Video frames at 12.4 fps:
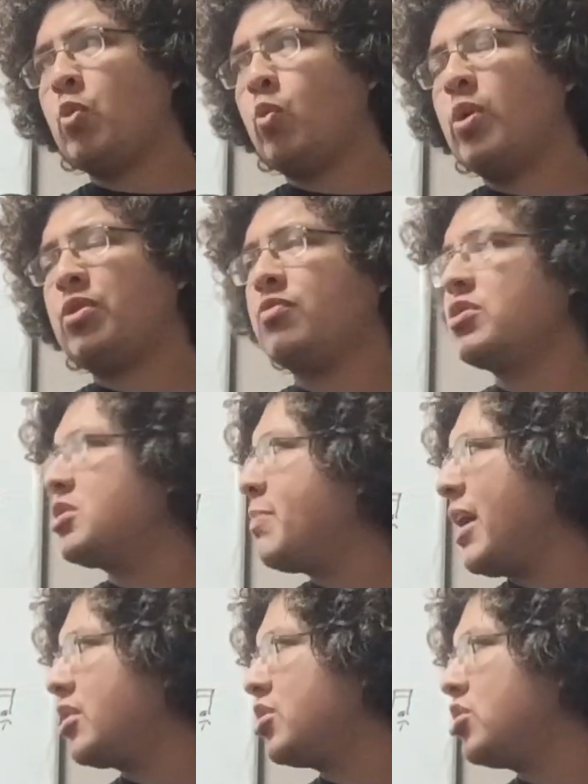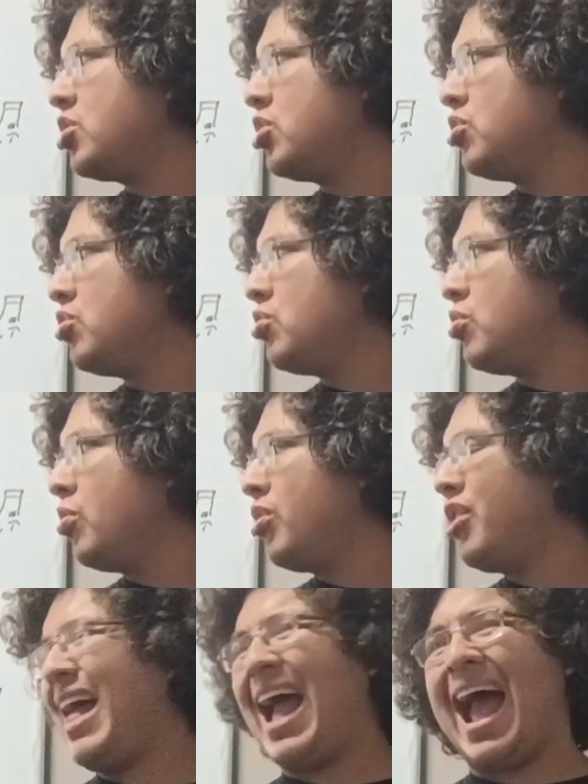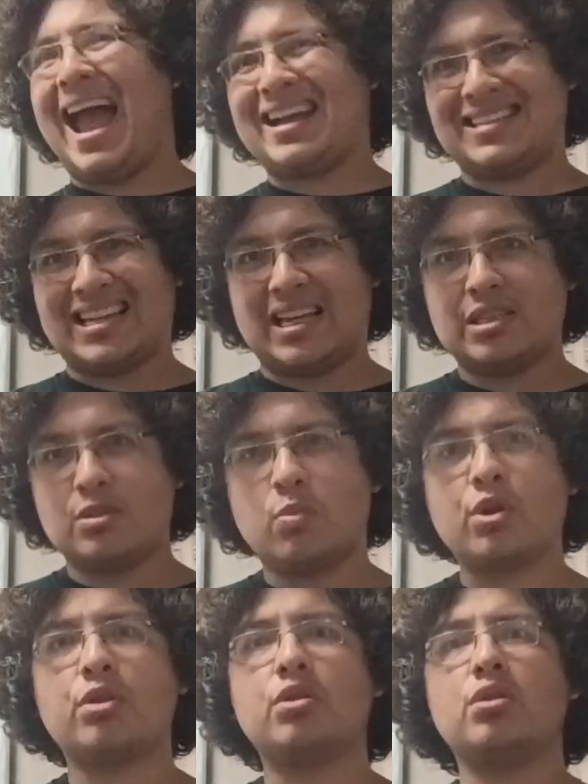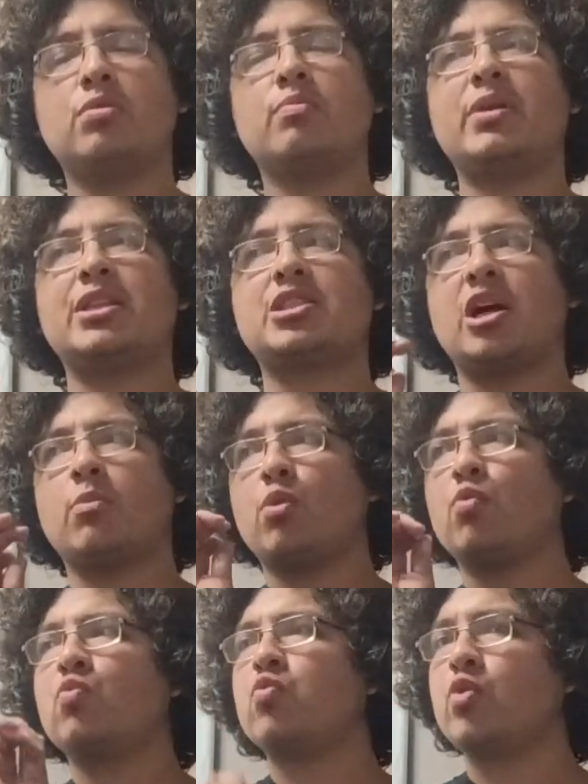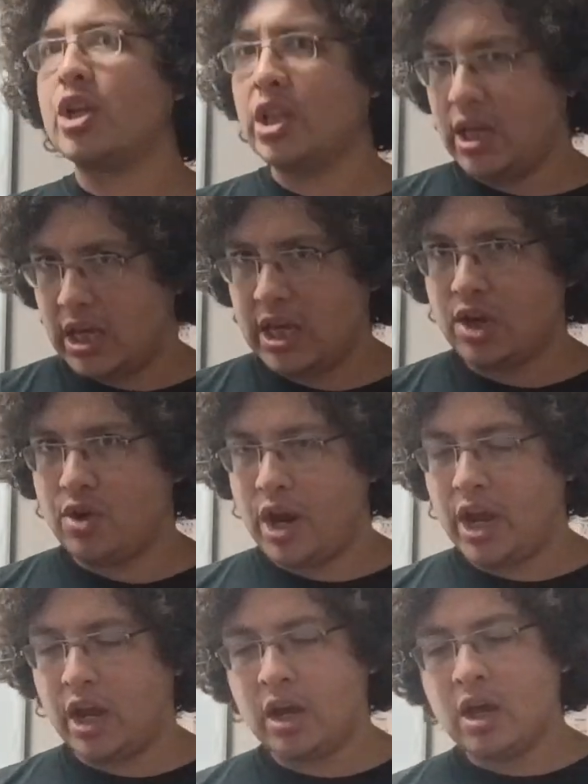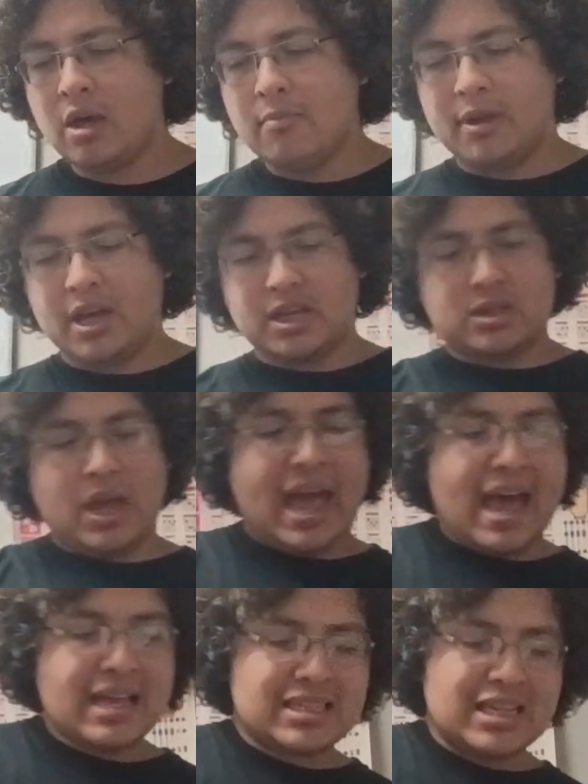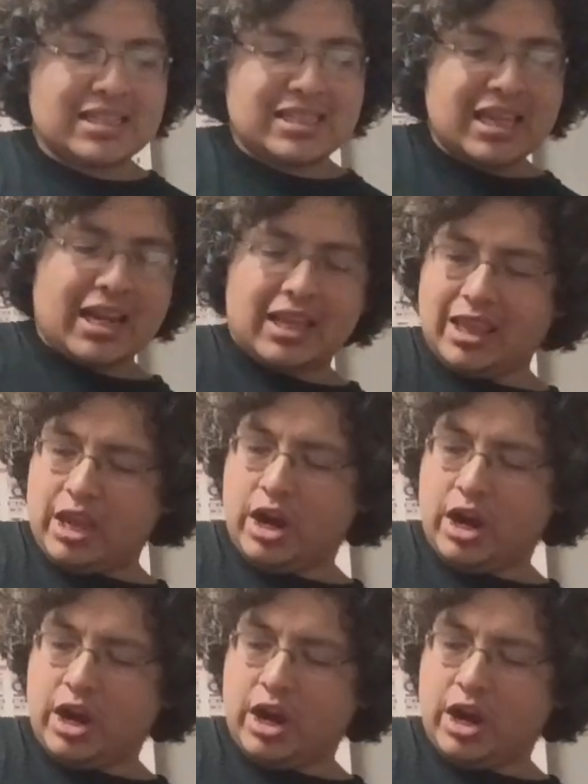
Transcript: with respect to the accents. What are the beats that we're really hearing? Because as he's sitting